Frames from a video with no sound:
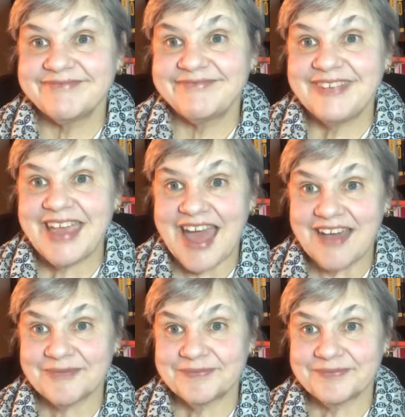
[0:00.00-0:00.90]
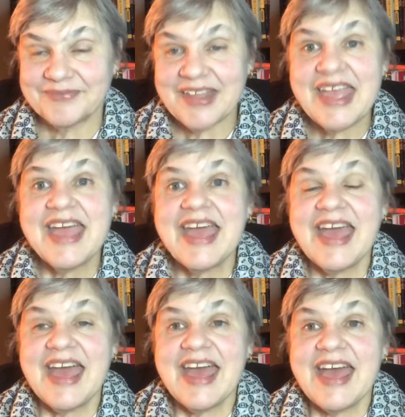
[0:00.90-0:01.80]
Yeah.
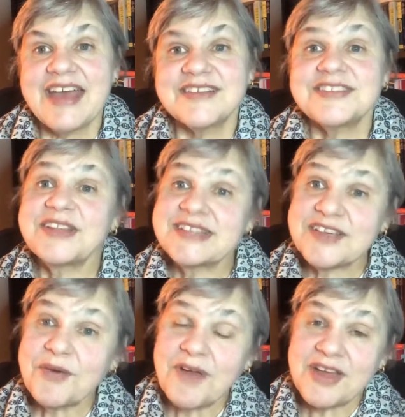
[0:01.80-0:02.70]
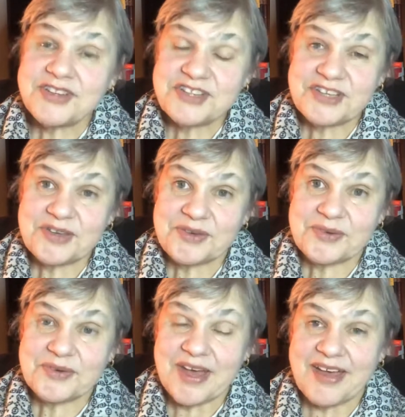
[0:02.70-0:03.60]
So let's go on
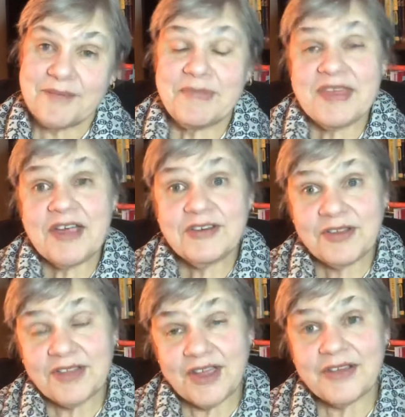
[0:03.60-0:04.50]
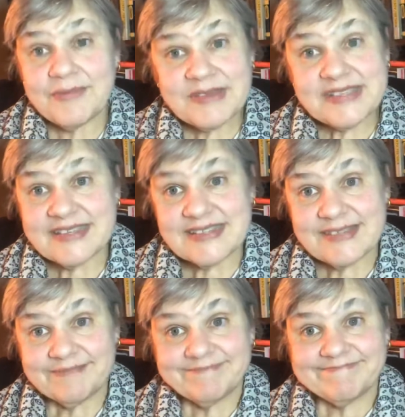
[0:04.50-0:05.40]
to, they are no longer in business.
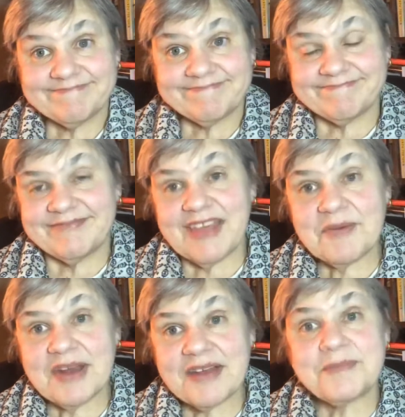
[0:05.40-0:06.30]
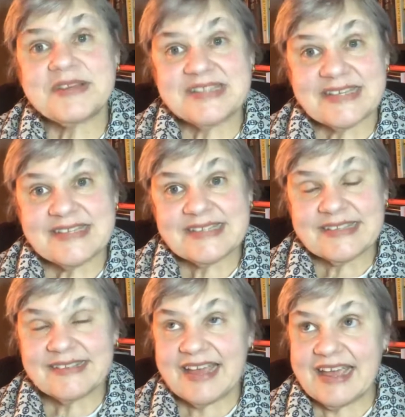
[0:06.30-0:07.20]
They went out of business,
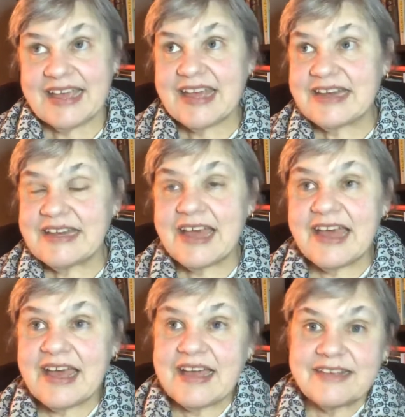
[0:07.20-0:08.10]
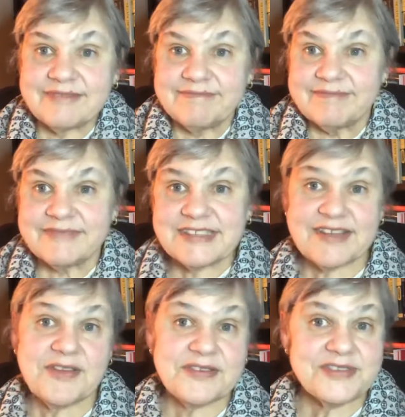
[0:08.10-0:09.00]
and
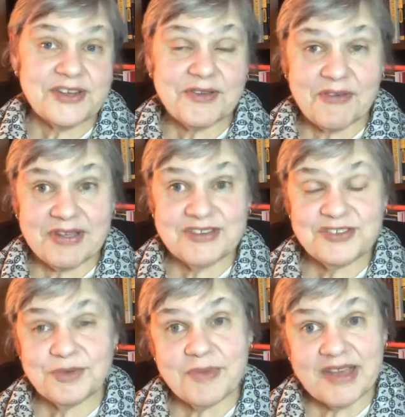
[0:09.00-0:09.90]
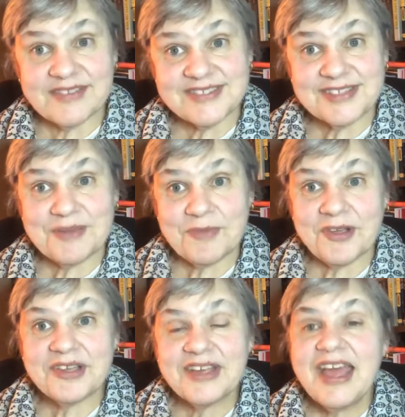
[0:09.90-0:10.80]
so there's no going to Michael's
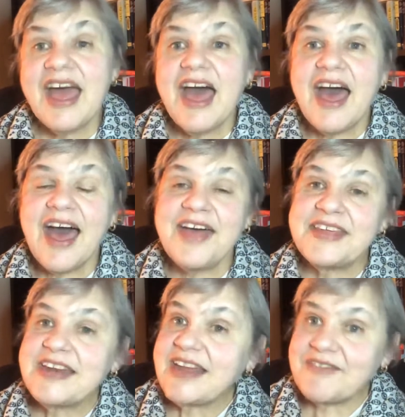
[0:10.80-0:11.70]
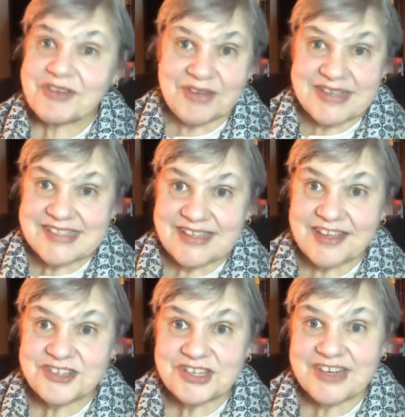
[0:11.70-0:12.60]
anymore. They didn't have a great
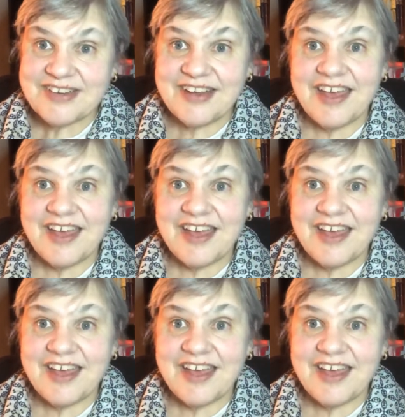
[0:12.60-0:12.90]
selection.